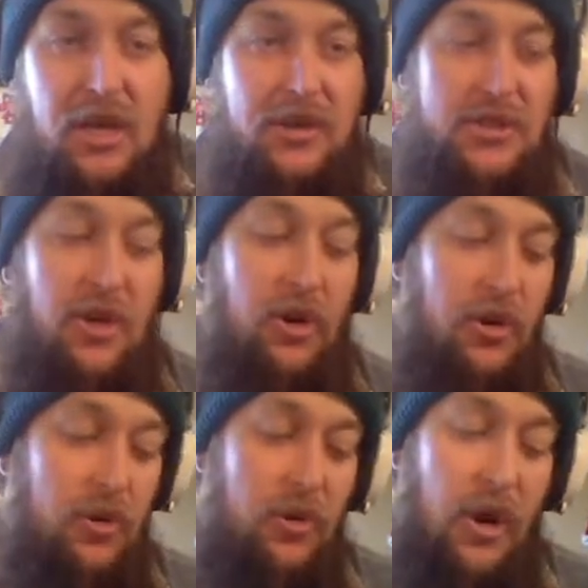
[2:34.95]

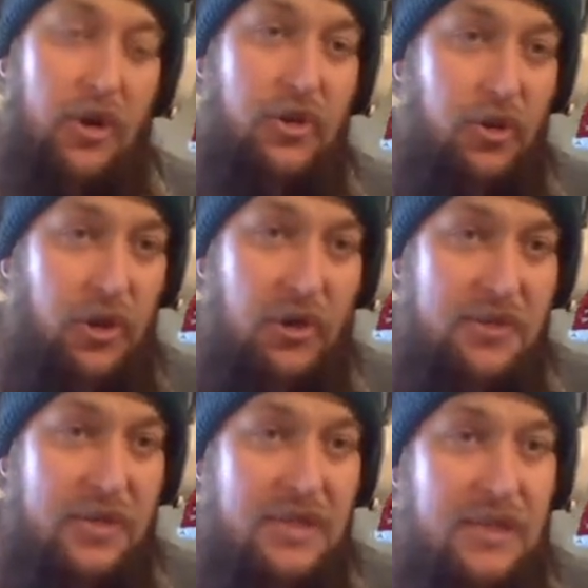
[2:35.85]
So Articuno is
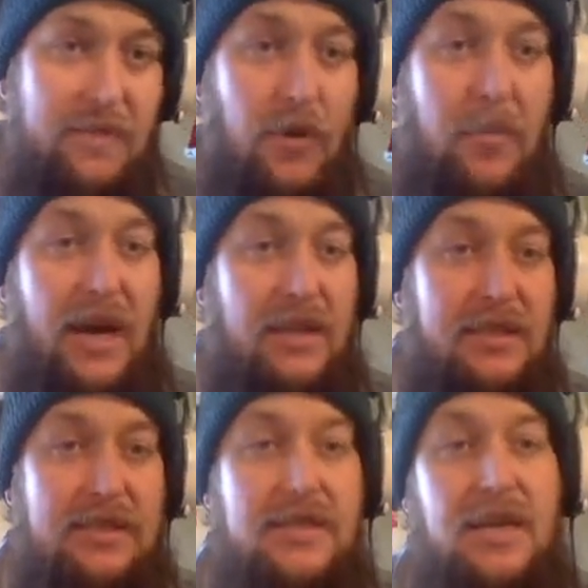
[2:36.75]
in the Seafoam
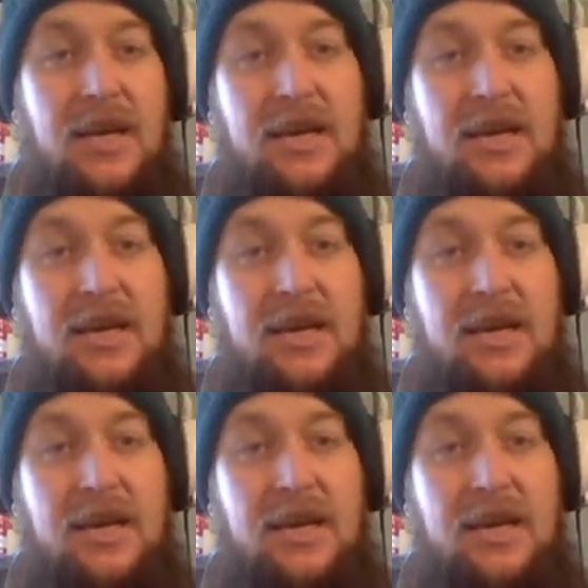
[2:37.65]
Islands,